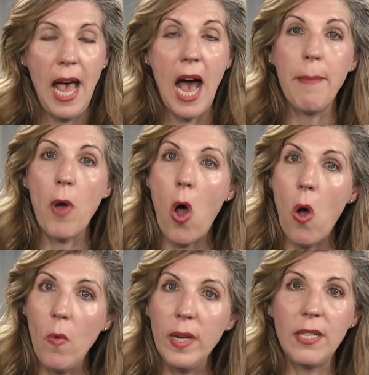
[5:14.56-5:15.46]
I'm
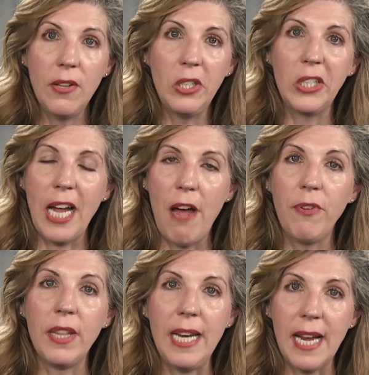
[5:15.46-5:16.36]
always on the lookout
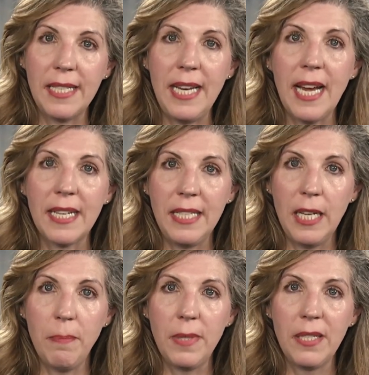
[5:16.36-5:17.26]
for the next Hank
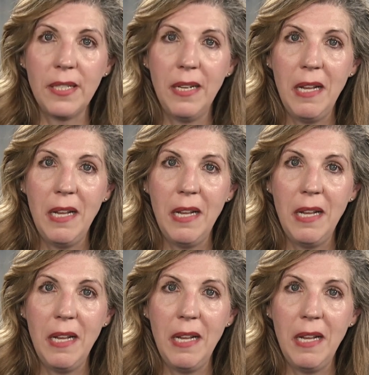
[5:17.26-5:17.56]
Sims.